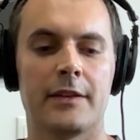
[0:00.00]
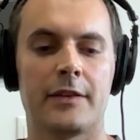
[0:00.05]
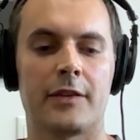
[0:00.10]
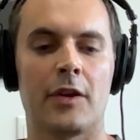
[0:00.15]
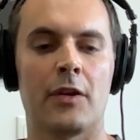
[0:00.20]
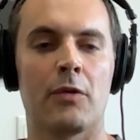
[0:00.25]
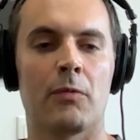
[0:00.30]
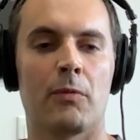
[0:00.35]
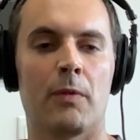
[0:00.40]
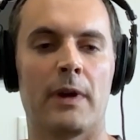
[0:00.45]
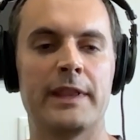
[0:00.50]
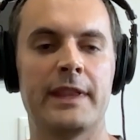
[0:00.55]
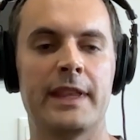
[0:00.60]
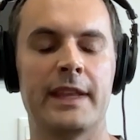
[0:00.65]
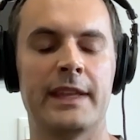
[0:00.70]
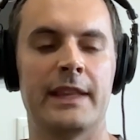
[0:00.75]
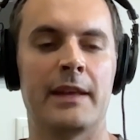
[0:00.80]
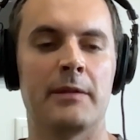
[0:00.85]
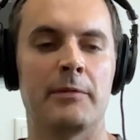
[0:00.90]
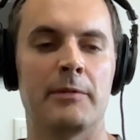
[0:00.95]
So one
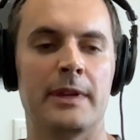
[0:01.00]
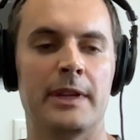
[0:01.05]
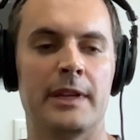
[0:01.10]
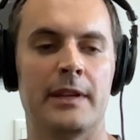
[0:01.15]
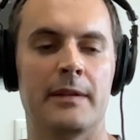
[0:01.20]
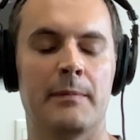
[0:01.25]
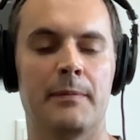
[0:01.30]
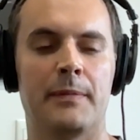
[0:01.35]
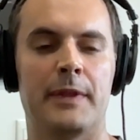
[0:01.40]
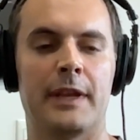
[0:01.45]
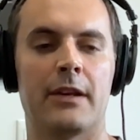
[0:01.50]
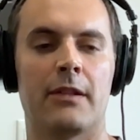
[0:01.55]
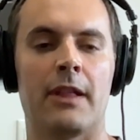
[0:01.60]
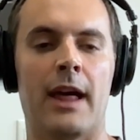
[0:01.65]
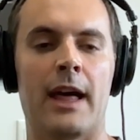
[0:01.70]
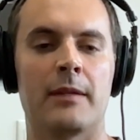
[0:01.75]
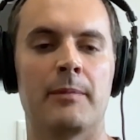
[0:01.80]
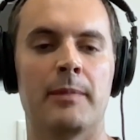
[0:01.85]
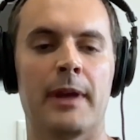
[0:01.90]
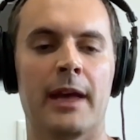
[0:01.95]
thing that we think a
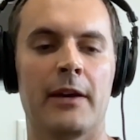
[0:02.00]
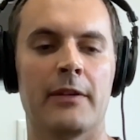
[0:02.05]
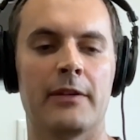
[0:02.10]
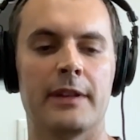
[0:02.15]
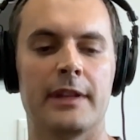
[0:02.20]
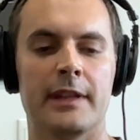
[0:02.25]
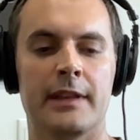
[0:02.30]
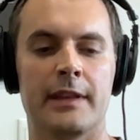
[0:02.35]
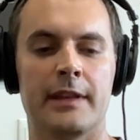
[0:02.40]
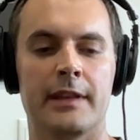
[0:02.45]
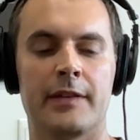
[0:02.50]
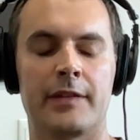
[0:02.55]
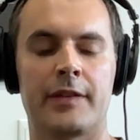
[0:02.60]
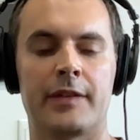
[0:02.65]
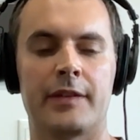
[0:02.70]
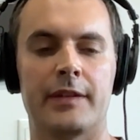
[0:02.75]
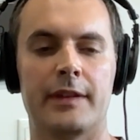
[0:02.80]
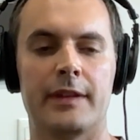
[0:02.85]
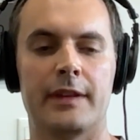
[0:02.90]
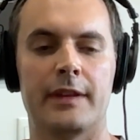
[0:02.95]
lot about
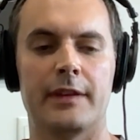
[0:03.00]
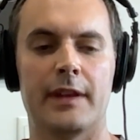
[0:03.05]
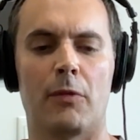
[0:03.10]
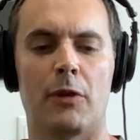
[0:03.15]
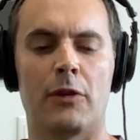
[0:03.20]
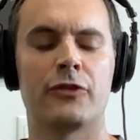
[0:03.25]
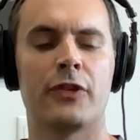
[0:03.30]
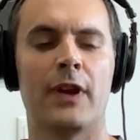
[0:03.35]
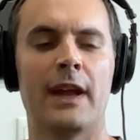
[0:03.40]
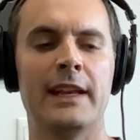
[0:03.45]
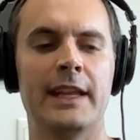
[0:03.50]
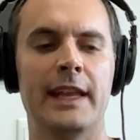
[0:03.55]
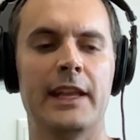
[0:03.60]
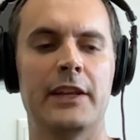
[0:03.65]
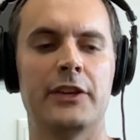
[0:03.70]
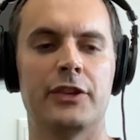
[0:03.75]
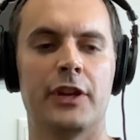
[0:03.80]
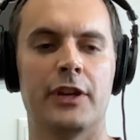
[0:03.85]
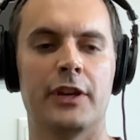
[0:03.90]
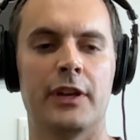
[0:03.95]
is we're trying to
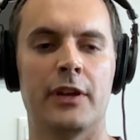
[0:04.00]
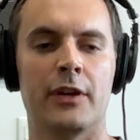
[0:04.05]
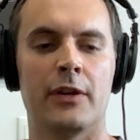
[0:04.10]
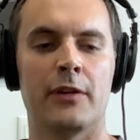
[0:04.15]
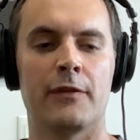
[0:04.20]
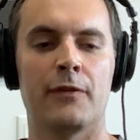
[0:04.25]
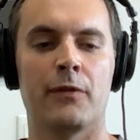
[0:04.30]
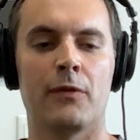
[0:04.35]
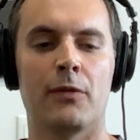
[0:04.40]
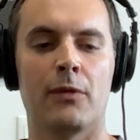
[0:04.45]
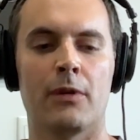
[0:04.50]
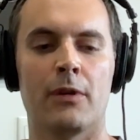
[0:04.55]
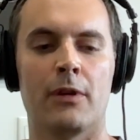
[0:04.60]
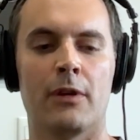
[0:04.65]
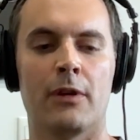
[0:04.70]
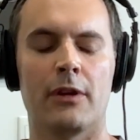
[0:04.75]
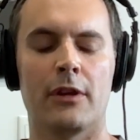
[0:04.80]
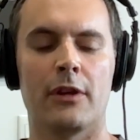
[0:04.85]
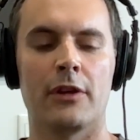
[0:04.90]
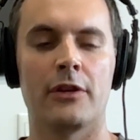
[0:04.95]
engineer
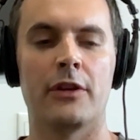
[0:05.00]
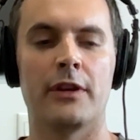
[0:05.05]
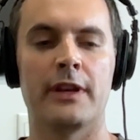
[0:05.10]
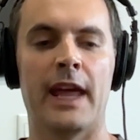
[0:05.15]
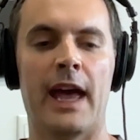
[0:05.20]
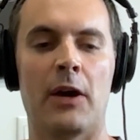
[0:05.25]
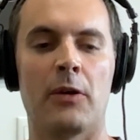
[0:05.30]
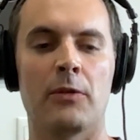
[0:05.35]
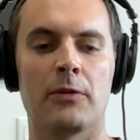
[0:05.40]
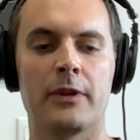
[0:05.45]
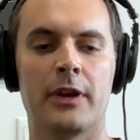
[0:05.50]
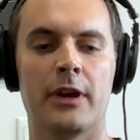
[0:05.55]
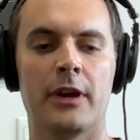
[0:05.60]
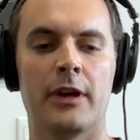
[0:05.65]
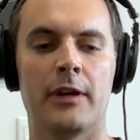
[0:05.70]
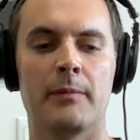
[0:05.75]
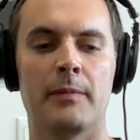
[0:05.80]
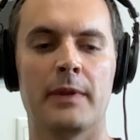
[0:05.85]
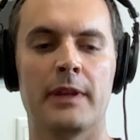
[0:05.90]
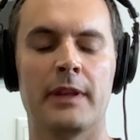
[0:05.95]
for a good
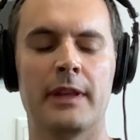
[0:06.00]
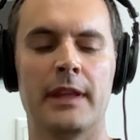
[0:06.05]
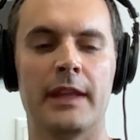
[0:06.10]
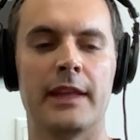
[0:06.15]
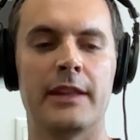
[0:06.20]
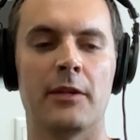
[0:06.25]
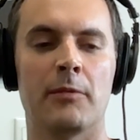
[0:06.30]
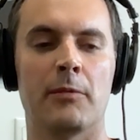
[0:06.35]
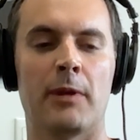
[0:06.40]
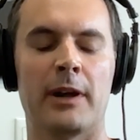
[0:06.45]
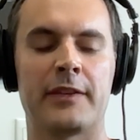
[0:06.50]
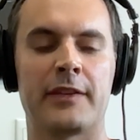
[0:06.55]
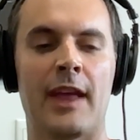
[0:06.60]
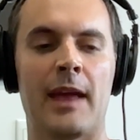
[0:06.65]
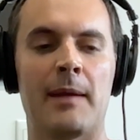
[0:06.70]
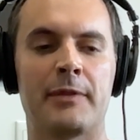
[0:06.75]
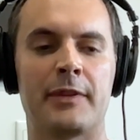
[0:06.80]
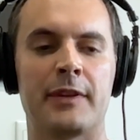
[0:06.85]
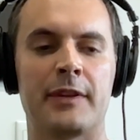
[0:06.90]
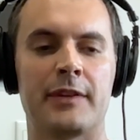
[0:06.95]
outcome in the
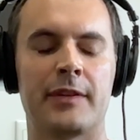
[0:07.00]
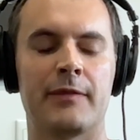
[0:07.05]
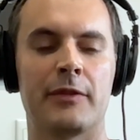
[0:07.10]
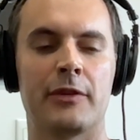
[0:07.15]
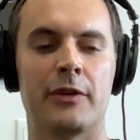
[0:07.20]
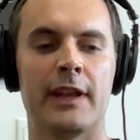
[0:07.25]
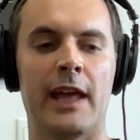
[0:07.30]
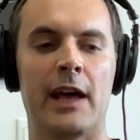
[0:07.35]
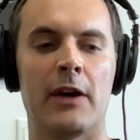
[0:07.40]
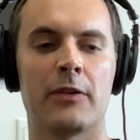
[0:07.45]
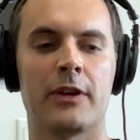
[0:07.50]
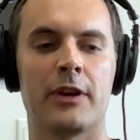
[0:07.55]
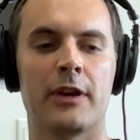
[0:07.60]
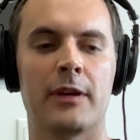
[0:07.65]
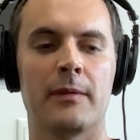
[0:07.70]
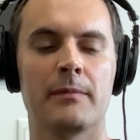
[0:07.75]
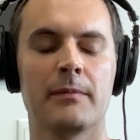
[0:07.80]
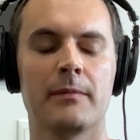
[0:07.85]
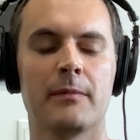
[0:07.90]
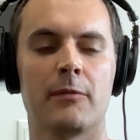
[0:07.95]
WhatsApp sense of a good
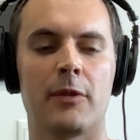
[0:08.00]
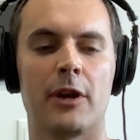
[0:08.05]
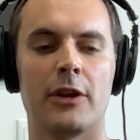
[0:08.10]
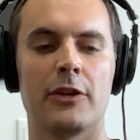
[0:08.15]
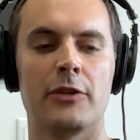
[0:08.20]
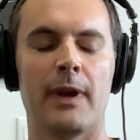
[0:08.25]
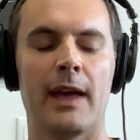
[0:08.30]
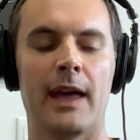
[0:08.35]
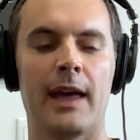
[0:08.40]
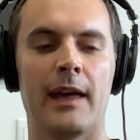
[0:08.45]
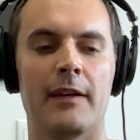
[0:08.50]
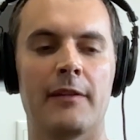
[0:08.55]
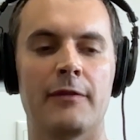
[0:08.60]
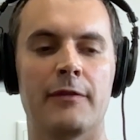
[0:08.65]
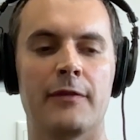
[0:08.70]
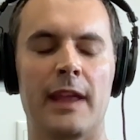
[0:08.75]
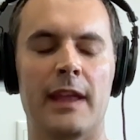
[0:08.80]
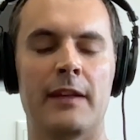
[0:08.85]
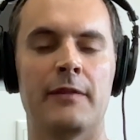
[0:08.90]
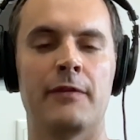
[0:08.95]
outcome, where you
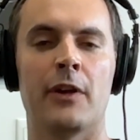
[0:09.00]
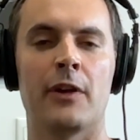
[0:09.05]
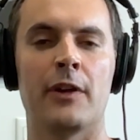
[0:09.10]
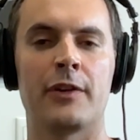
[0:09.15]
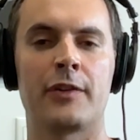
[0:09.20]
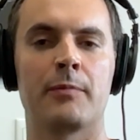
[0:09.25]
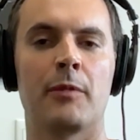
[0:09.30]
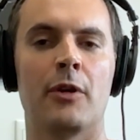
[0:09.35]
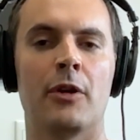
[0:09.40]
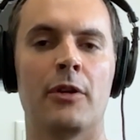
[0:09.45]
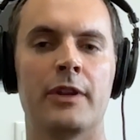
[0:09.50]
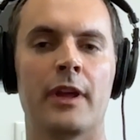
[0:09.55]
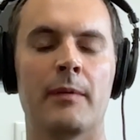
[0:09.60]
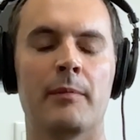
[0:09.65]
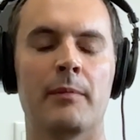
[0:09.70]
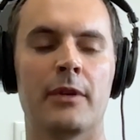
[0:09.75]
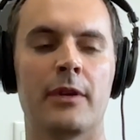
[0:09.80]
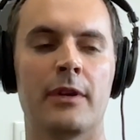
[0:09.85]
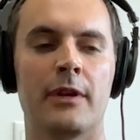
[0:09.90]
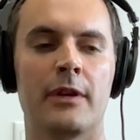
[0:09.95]
have a very small
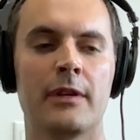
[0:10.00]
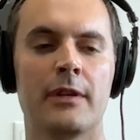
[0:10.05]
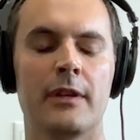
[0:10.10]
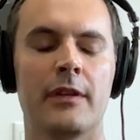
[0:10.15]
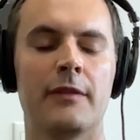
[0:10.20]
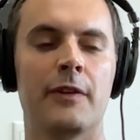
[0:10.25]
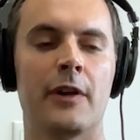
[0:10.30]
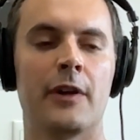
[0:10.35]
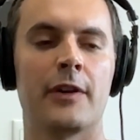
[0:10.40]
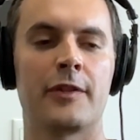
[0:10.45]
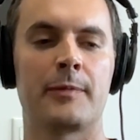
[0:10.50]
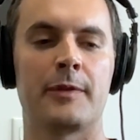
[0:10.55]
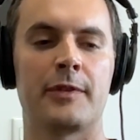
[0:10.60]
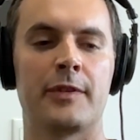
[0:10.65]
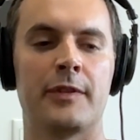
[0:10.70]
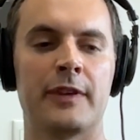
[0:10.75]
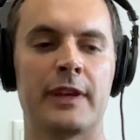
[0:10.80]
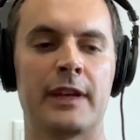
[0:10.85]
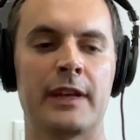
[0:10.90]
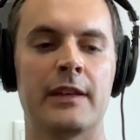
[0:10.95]
number, very
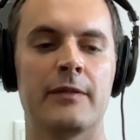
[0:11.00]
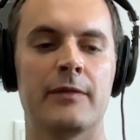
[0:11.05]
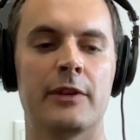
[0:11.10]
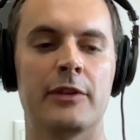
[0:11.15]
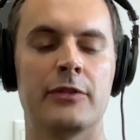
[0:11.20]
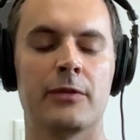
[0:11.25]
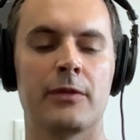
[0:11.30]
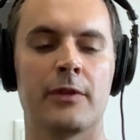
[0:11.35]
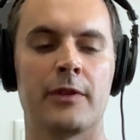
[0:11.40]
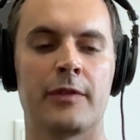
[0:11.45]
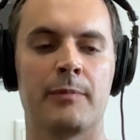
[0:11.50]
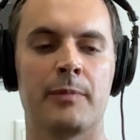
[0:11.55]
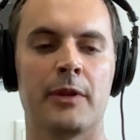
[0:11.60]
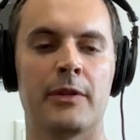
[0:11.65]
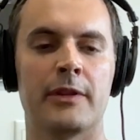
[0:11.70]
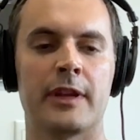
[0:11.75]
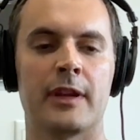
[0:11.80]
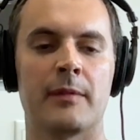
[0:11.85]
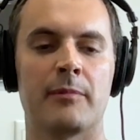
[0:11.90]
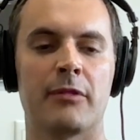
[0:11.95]
specific individuals
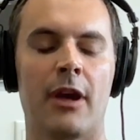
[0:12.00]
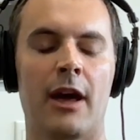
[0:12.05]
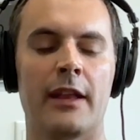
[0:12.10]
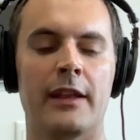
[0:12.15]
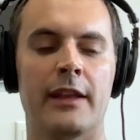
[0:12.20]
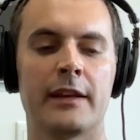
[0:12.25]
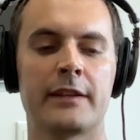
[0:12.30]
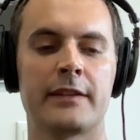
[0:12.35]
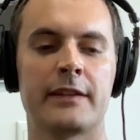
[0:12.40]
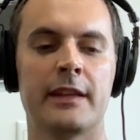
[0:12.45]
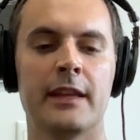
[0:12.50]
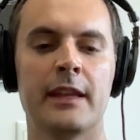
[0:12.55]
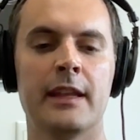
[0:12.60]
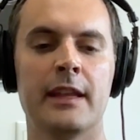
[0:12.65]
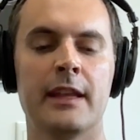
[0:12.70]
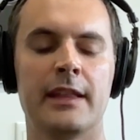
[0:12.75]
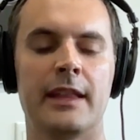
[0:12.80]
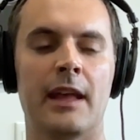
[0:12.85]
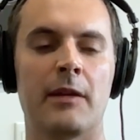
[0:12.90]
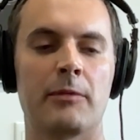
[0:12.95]
building a product
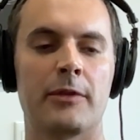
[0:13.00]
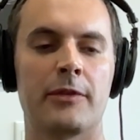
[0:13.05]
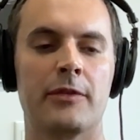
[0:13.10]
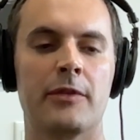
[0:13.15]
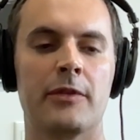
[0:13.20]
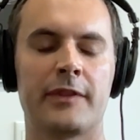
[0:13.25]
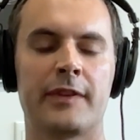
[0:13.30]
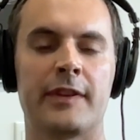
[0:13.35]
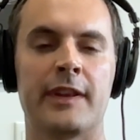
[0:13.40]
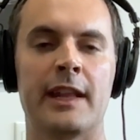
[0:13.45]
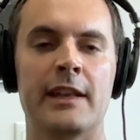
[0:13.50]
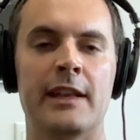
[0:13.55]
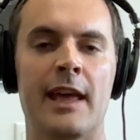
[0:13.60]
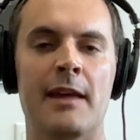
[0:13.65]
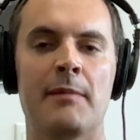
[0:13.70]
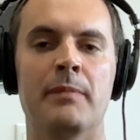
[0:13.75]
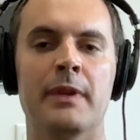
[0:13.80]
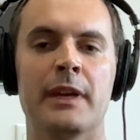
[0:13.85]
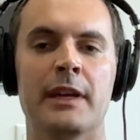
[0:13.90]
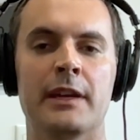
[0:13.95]
that results in a
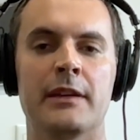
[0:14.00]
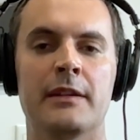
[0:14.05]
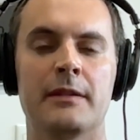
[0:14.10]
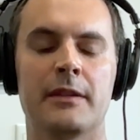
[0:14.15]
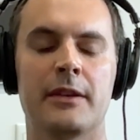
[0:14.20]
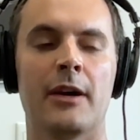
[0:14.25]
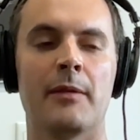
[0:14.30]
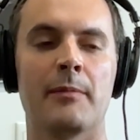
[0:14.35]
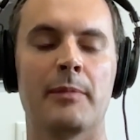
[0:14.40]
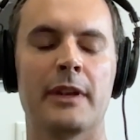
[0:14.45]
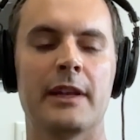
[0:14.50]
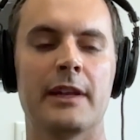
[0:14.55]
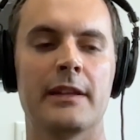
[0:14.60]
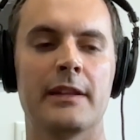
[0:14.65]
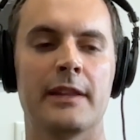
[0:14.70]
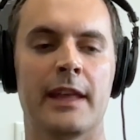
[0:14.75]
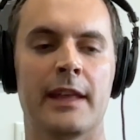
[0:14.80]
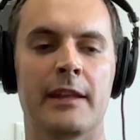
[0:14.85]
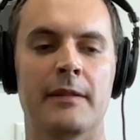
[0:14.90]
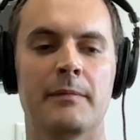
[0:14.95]
net big company
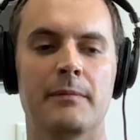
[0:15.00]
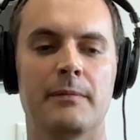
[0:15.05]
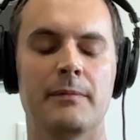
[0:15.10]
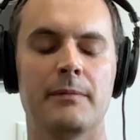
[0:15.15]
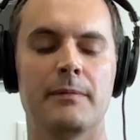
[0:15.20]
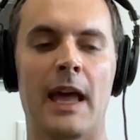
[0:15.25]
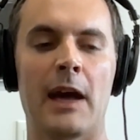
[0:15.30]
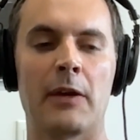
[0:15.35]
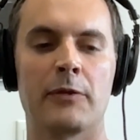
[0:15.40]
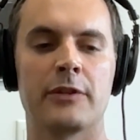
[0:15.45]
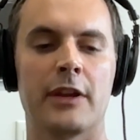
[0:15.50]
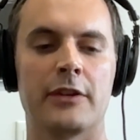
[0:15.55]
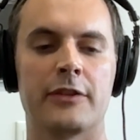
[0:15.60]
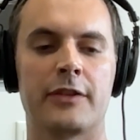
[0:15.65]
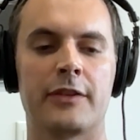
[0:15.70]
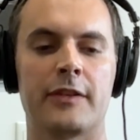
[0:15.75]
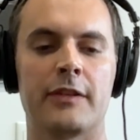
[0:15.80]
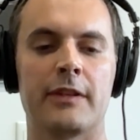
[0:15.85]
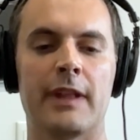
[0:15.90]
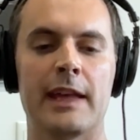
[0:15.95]
that now
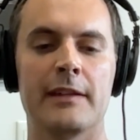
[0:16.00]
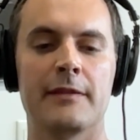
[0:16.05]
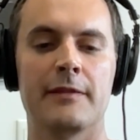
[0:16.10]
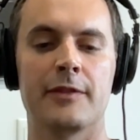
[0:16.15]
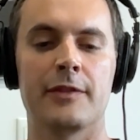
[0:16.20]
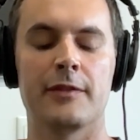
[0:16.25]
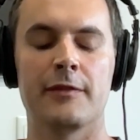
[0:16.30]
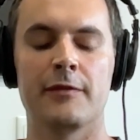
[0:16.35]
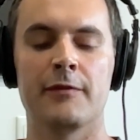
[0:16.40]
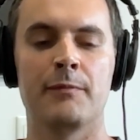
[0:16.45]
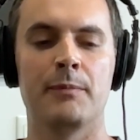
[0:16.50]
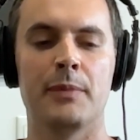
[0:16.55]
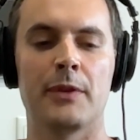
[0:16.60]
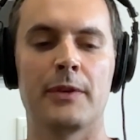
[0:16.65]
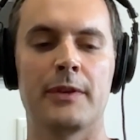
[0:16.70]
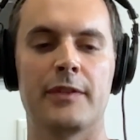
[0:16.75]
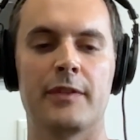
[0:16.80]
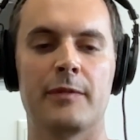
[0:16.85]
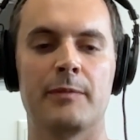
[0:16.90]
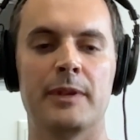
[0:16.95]
touches the lives of
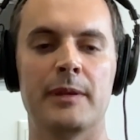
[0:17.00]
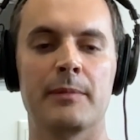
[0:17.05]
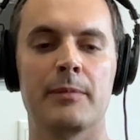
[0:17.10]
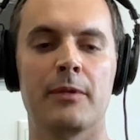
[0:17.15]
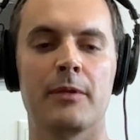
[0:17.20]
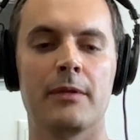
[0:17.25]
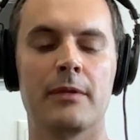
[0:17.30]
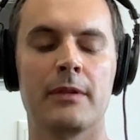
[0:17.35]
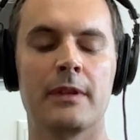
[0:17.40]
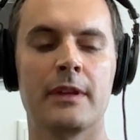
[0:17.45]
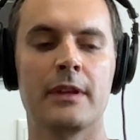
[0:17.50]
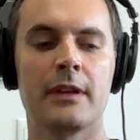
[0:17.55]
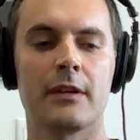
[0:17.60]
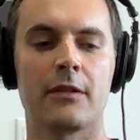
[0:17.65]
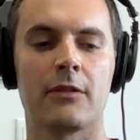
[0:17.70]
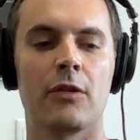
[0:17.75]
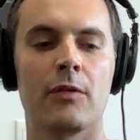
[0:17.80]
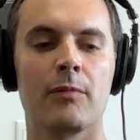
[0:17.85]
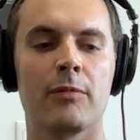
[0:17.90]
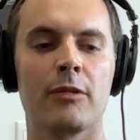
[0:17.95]
billions of people
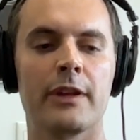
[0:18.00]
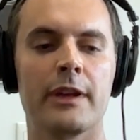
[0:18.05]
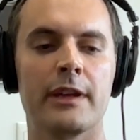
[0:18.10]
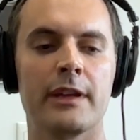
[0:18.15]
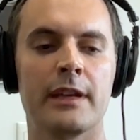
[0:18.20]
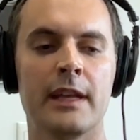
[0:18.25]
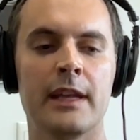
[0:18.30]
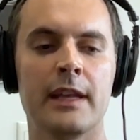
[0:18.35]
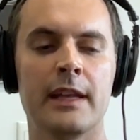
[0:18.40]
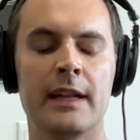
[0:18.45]
globally.